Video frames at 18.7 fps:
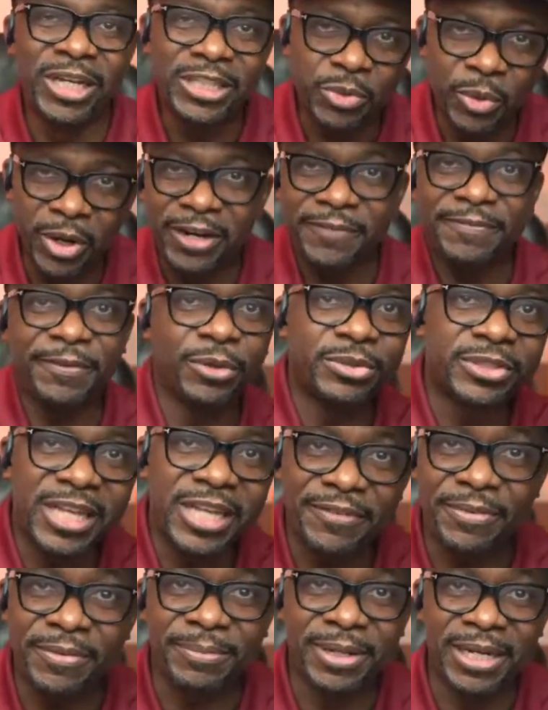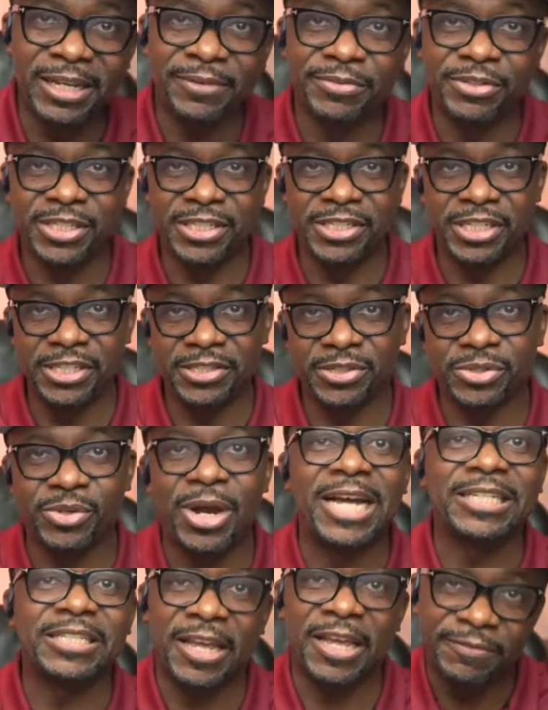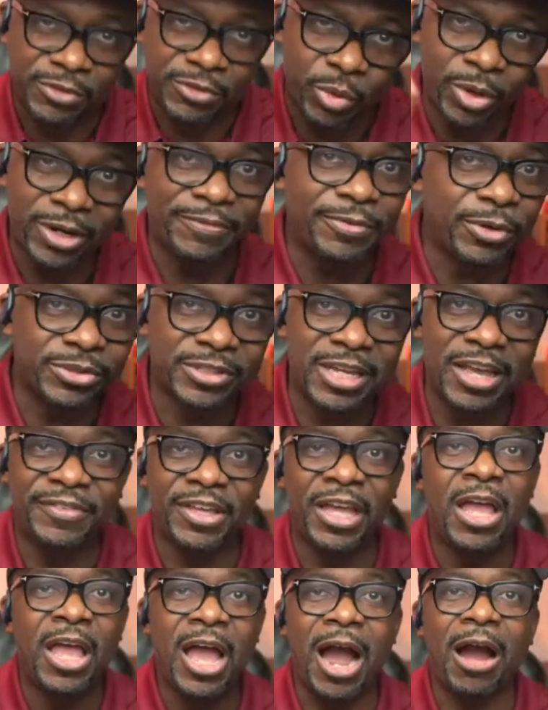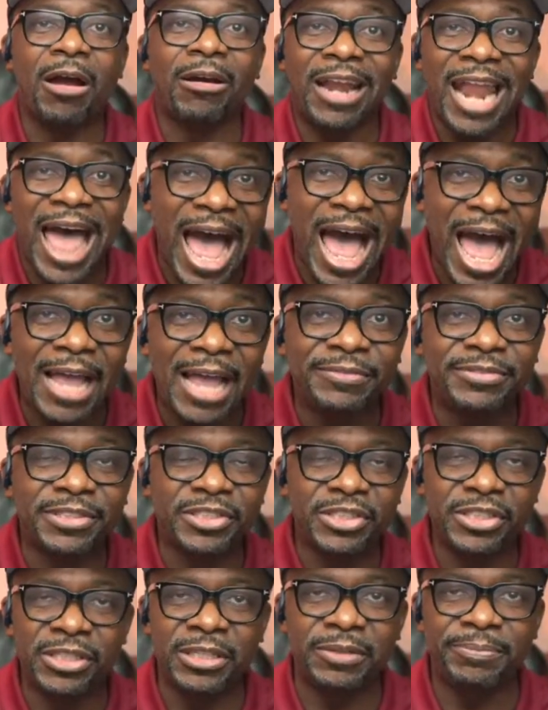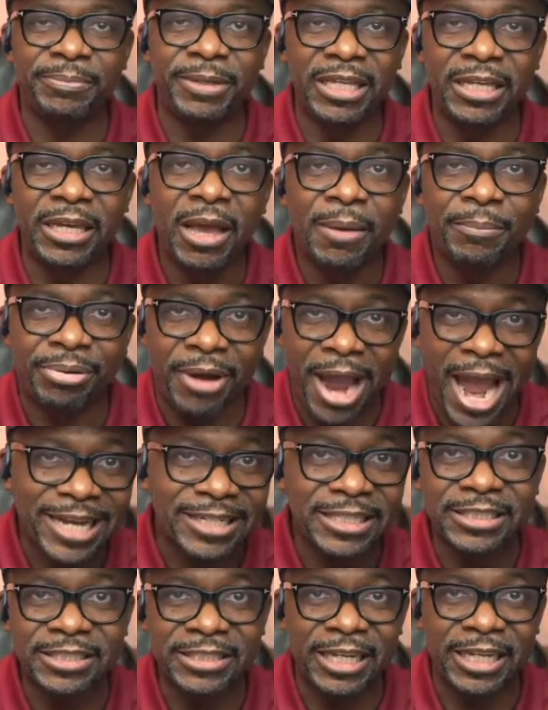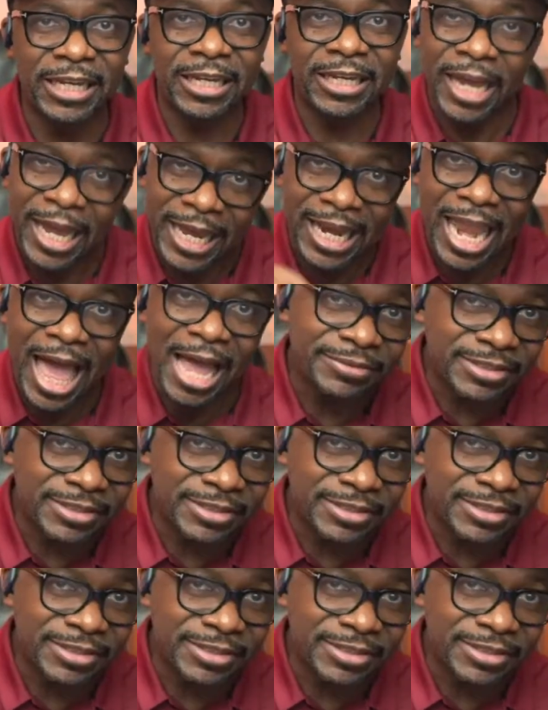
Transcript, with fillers: We 24 7 believers in Jesus Christ, and 24 7, our lives should be practicing a